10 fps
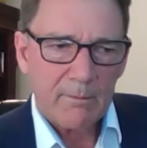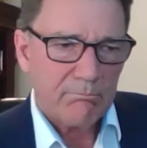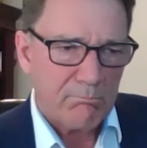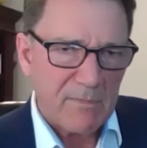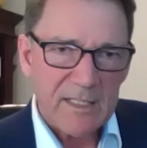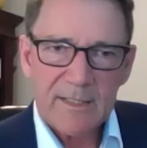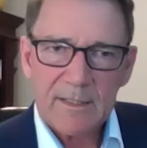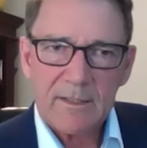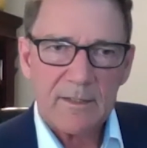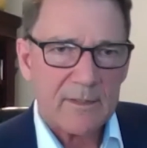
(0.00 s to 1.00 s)

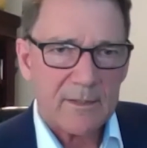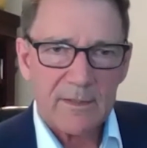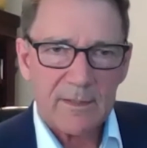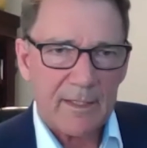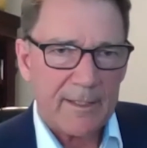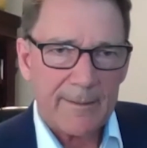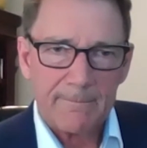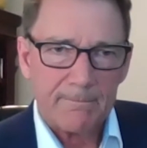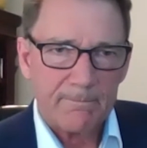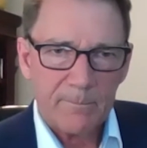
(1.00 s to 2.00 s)
ministers,
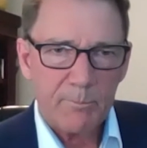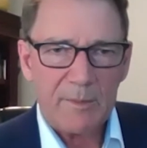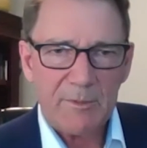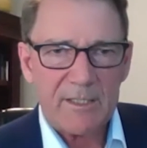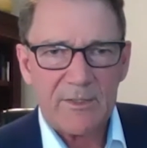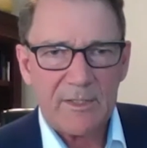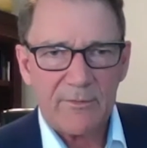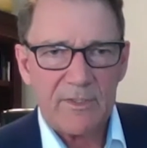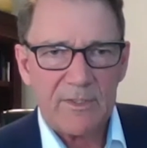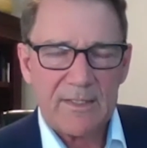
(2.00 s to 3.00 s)
public
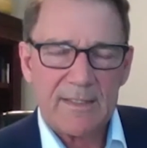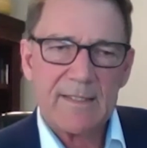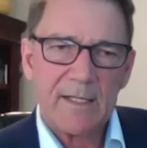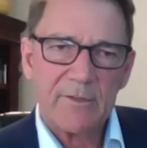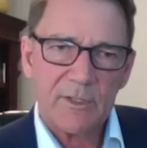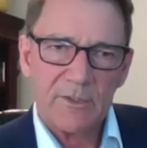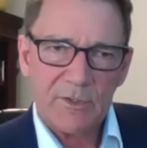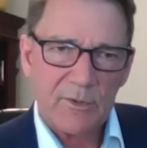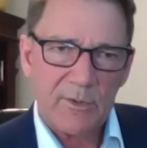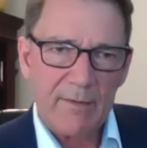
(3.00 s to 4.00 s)
servants, etc.,
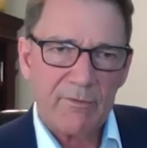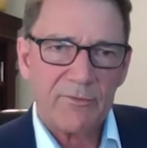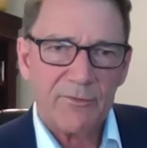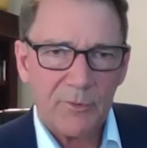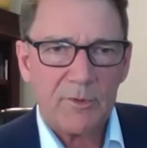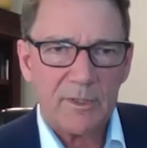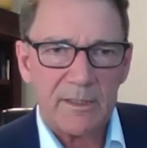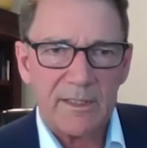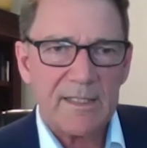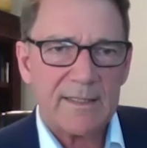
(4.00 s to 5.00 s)
to have a full
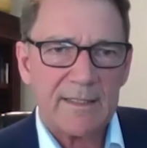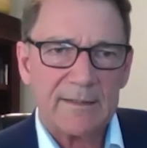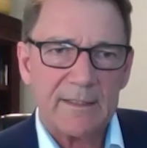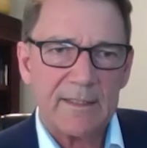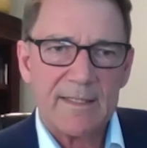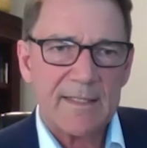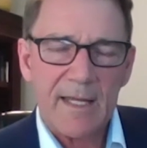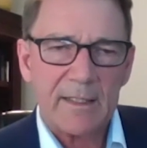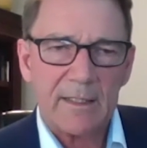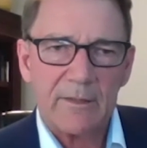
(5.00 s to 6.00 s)
and detailed
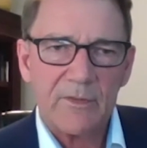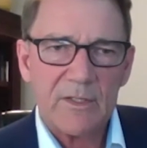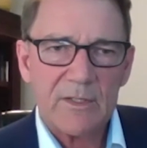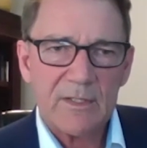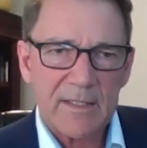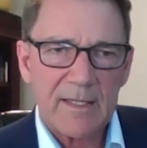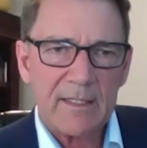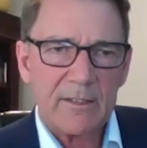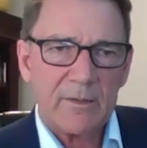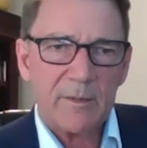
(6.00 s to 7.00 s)
understanding of this is, I
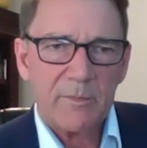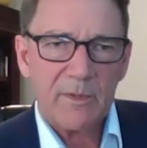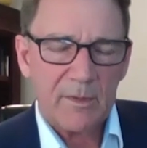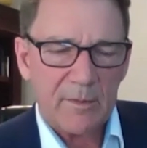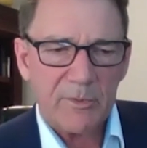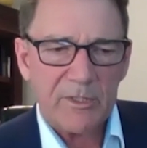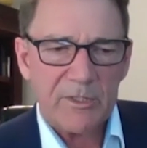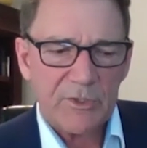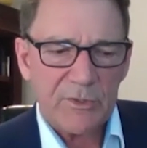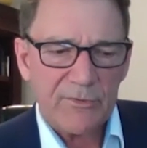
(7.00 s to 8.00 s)
think, a
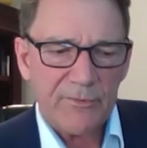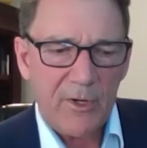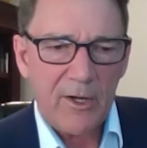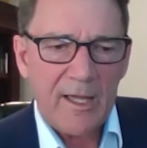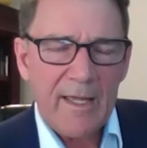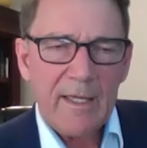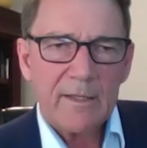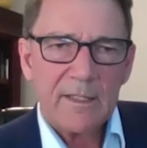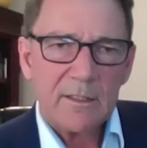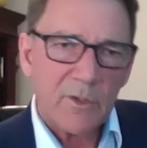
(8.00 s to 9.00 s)
bridge too far.
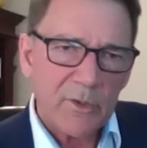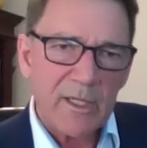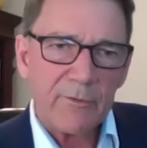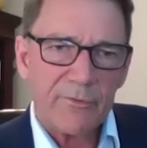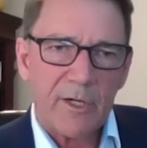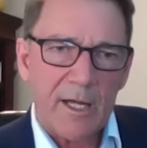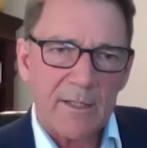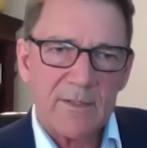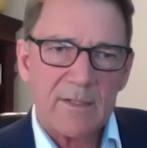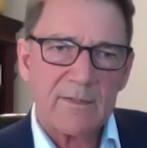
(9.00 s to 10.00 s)
They're looking for
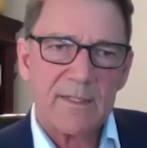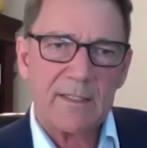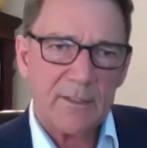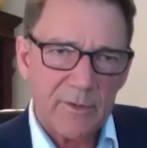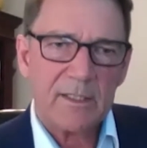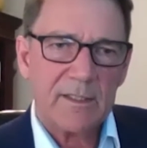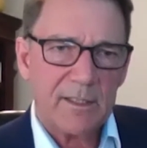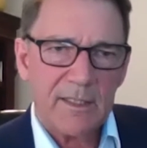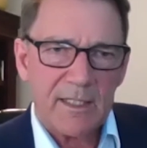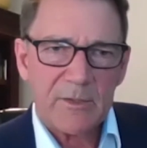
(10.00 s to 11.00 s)
answers. They're looking to
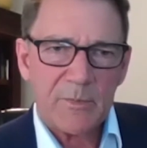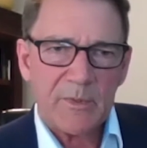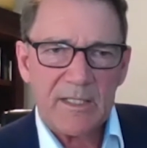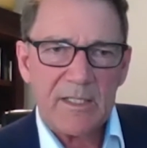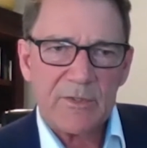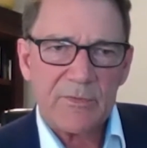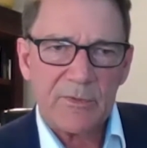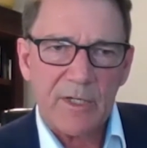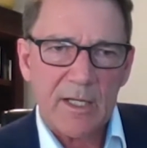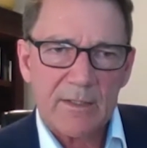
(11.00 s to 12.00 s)
the expertise
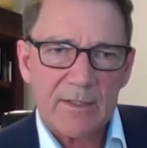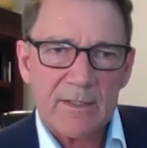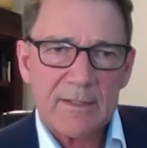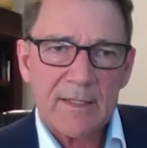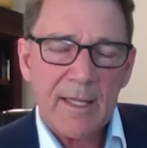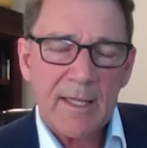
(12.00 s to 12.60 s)
for answers.